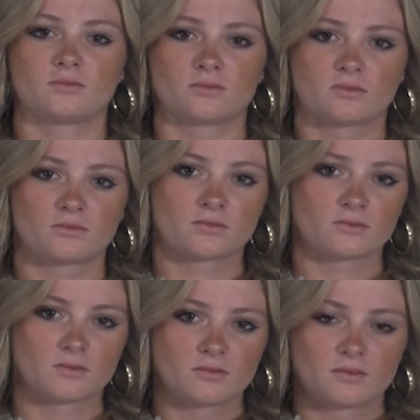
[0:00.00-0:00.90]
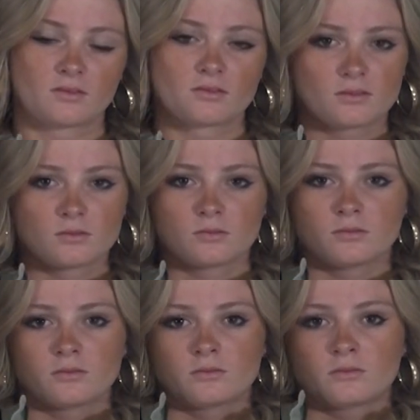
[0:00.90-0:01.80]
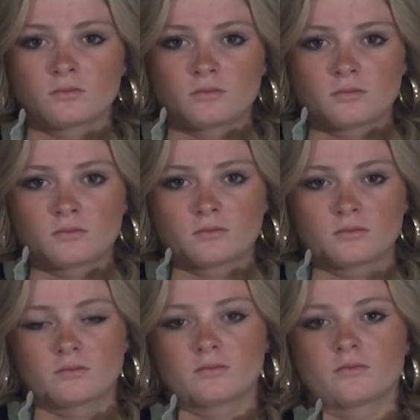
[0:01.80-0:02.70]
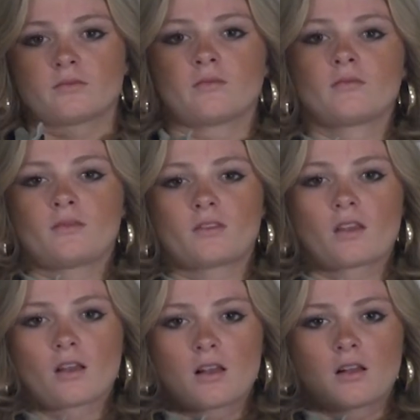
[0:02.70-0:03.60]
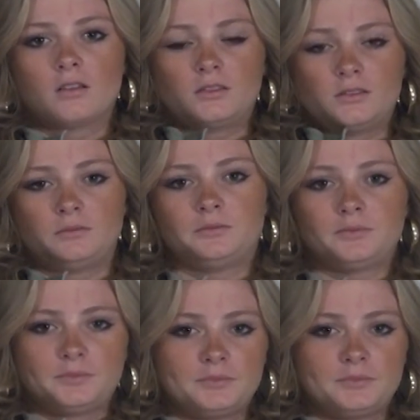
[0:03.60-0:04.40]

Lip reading: (not speaking)